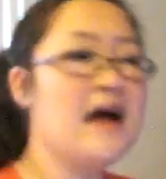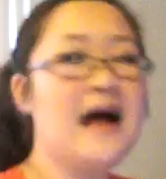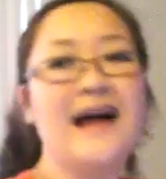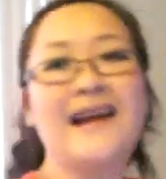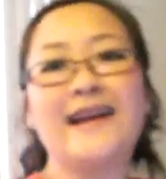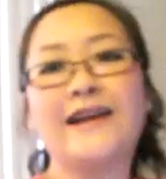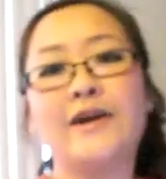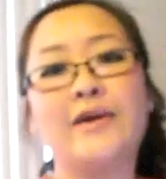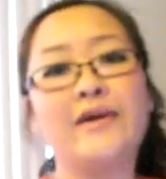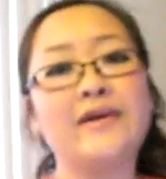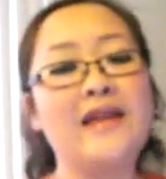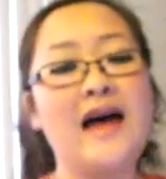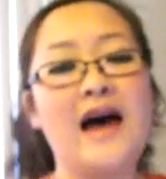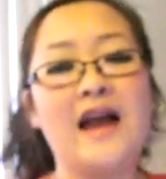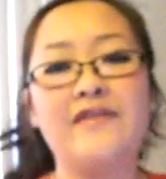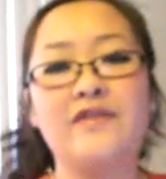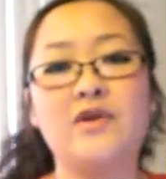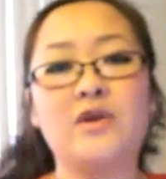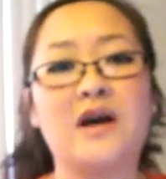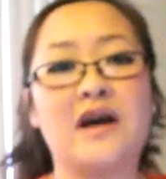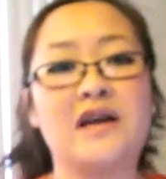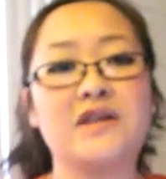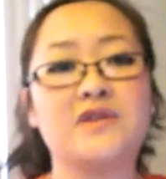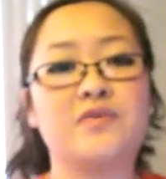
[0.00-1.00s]
and I know a lot of
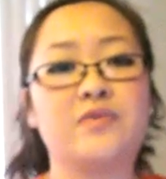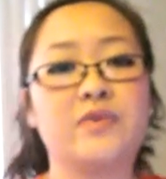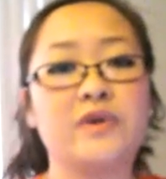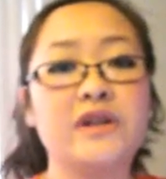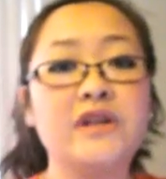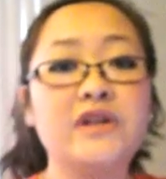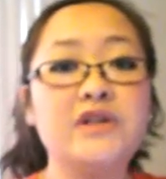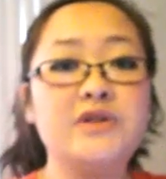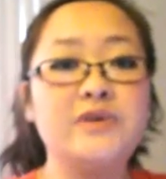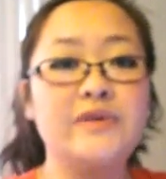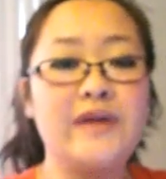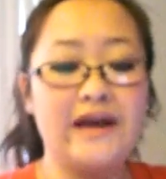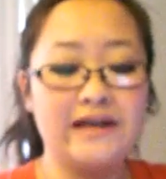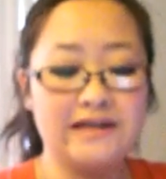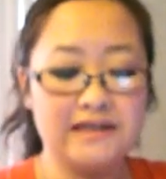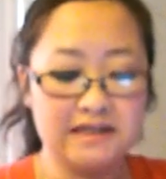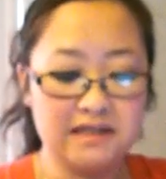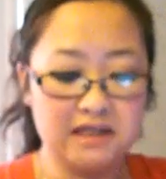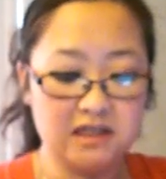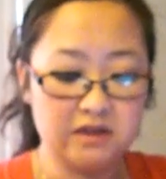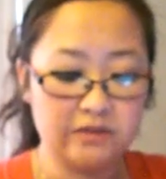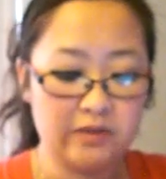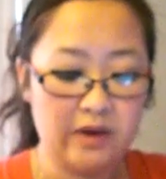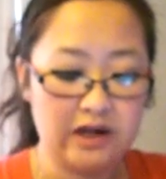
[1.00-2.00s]
you guys really do like to
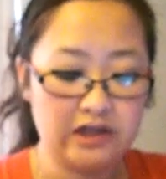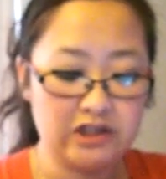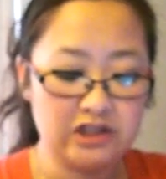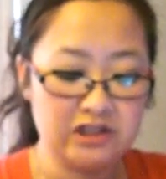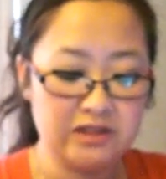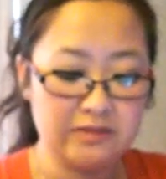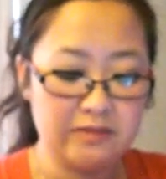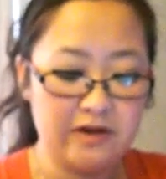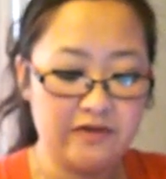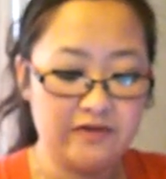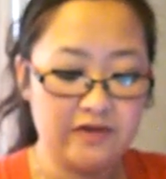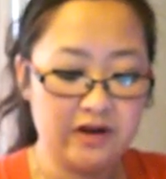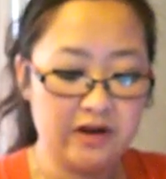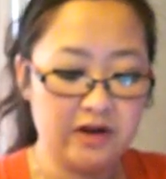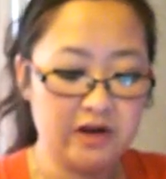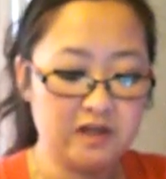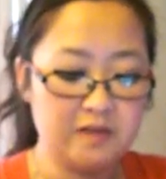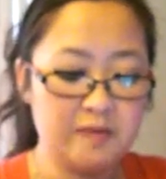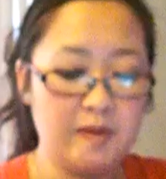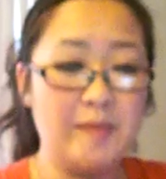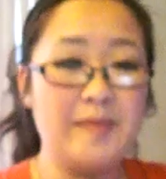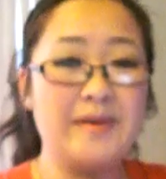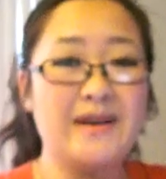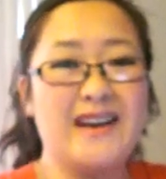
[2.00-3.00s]
see swatches in my
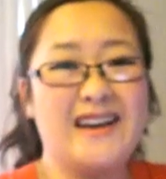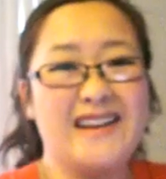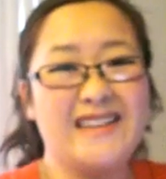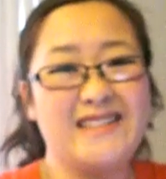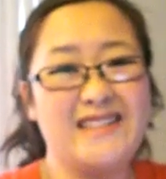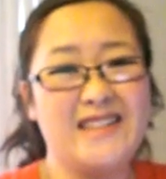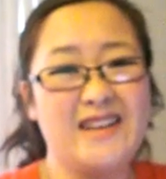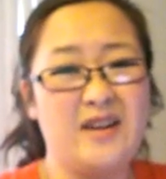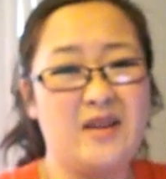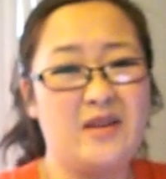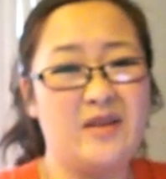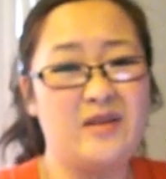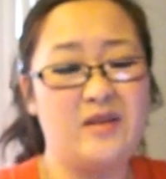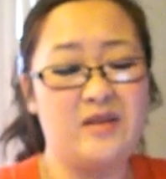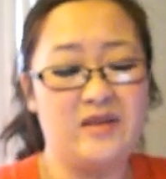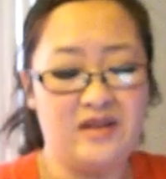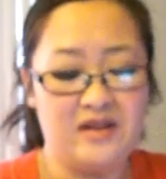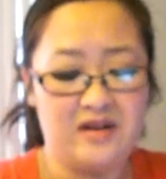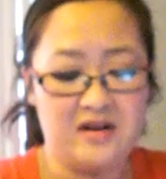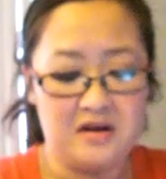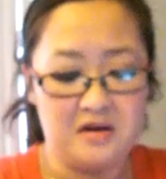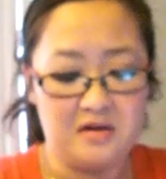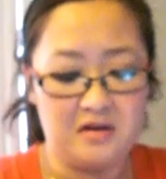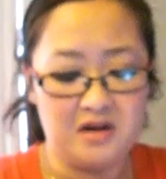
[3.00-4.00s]
videos, but because there,
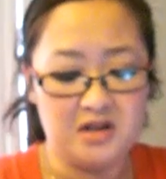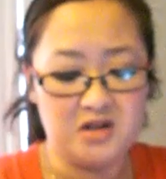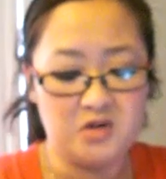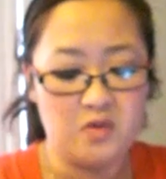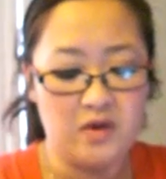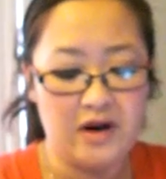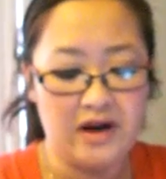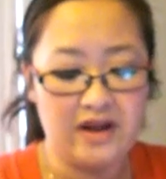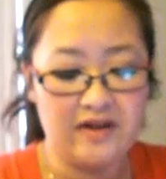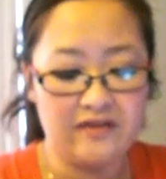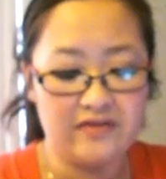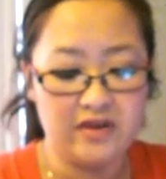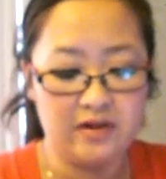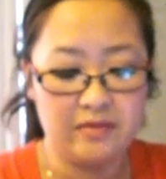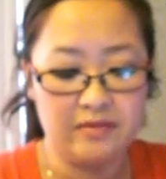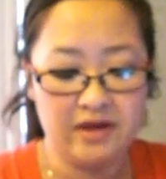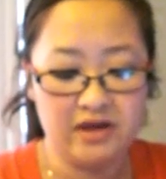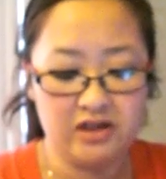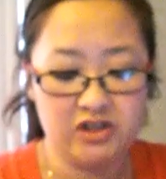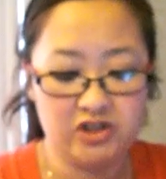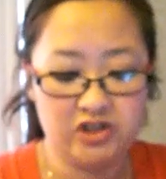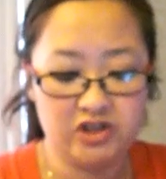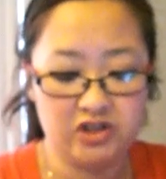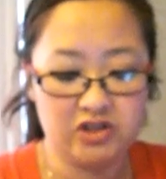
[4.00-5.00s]
are 20 of them,
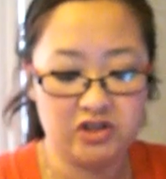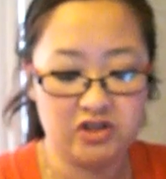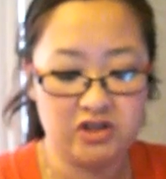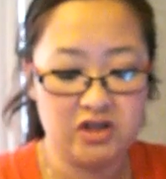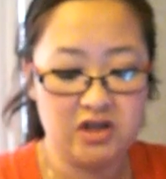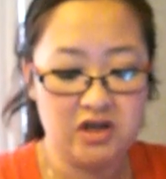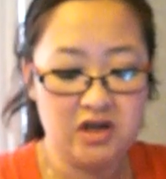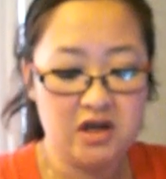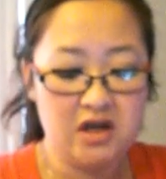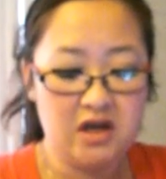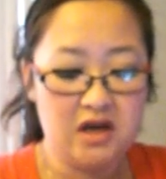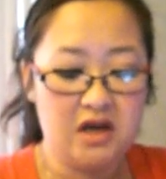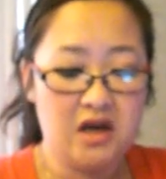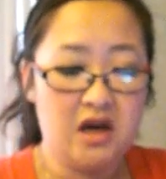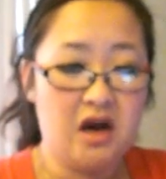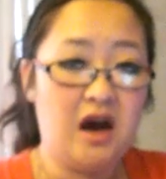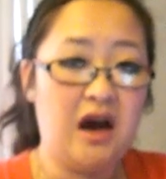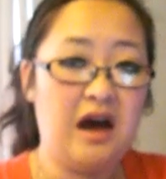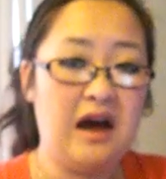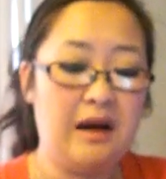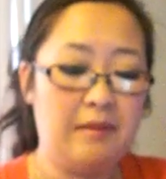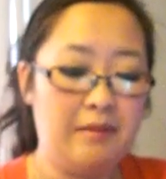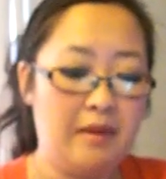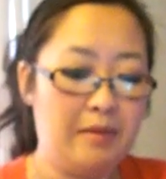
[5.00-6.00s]
it's just,
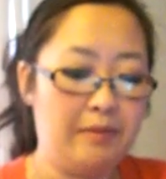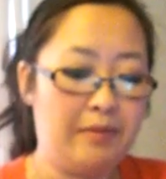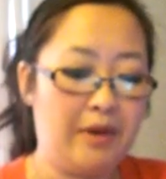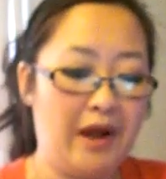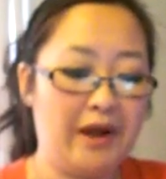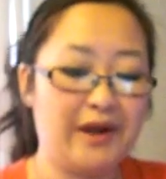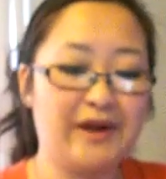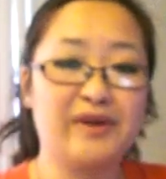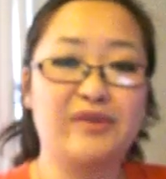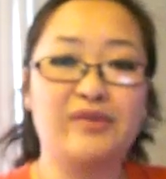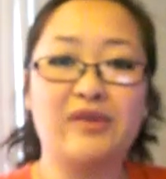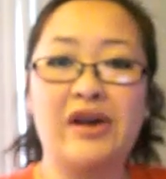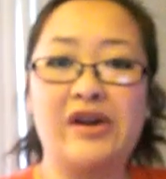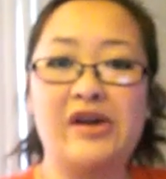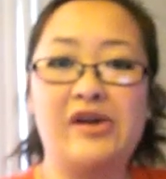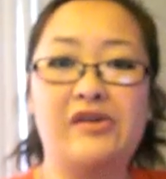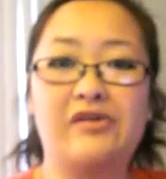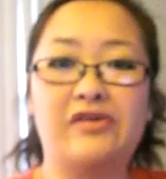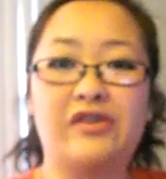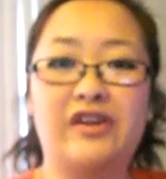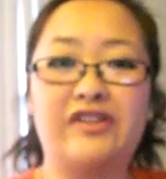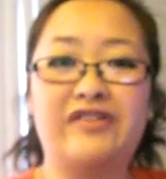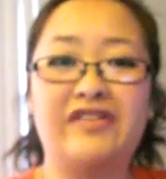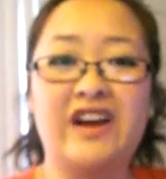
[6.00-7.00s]
I'm probably going to run
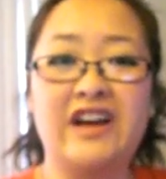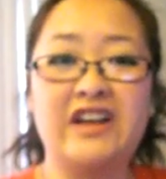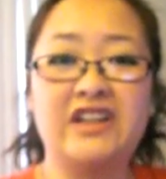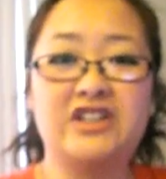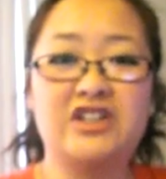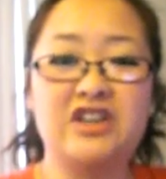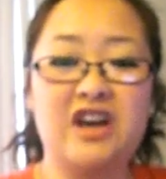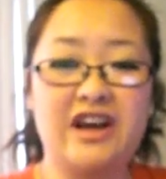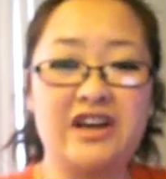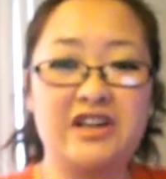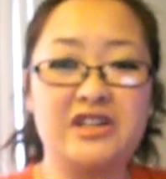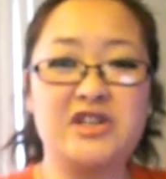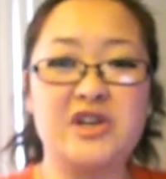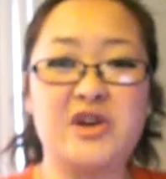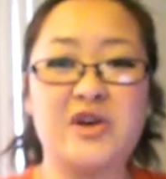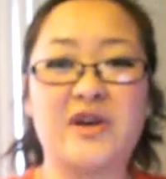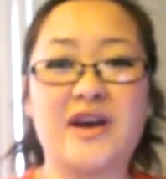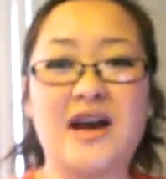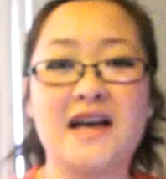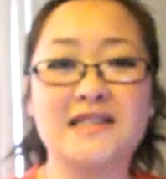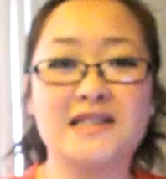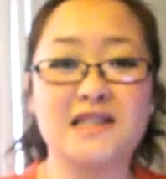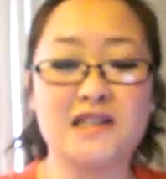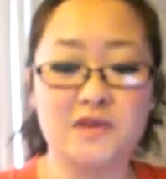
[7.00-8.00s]
over if I try to show you
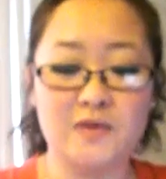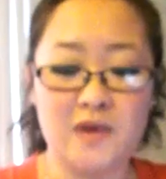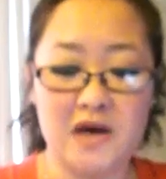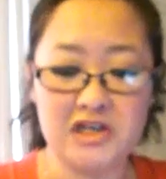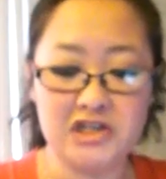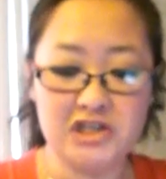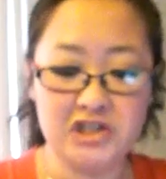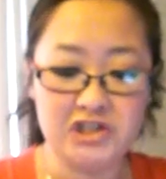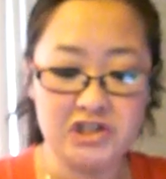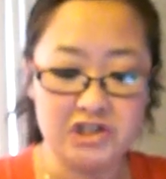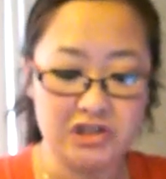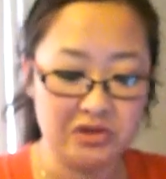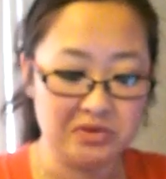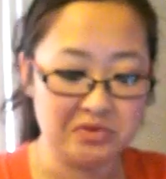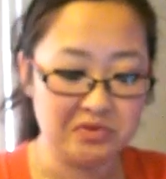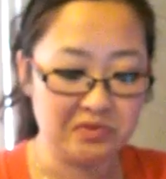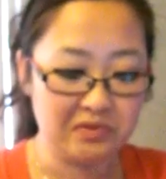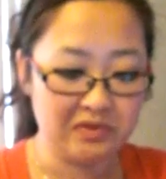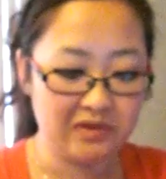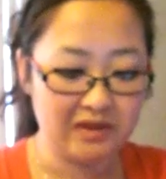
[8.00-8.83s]
guys the swatches too.